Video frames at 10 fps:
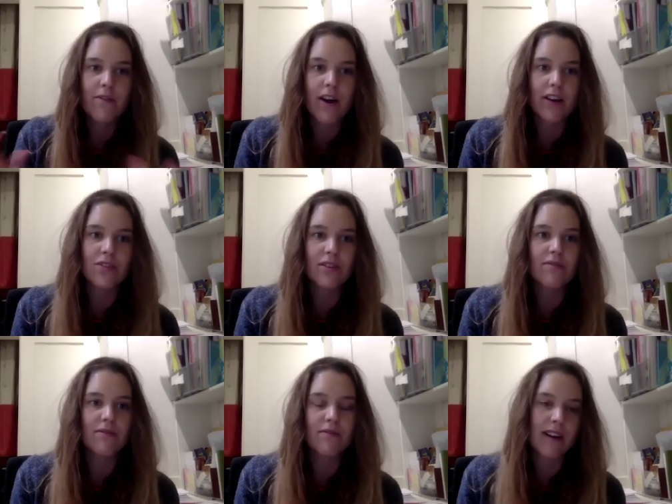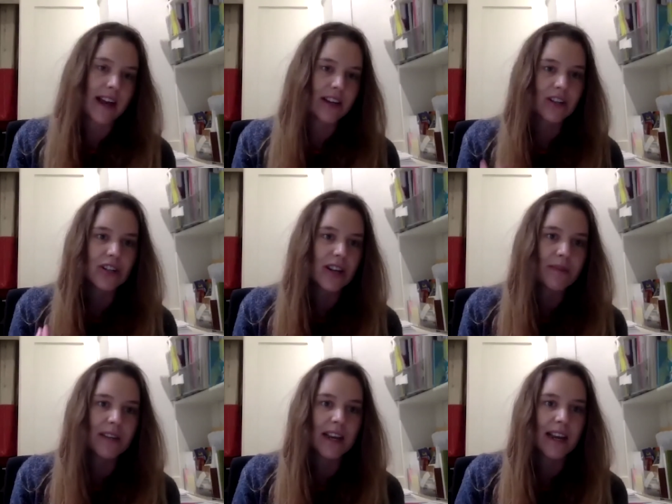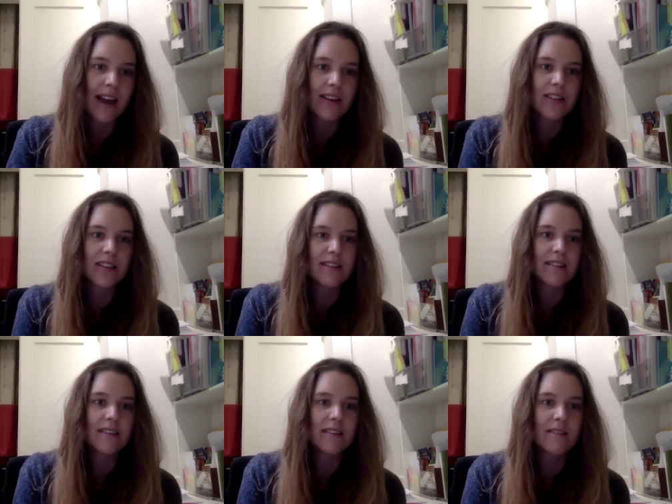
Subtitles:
virtual relationships and connections?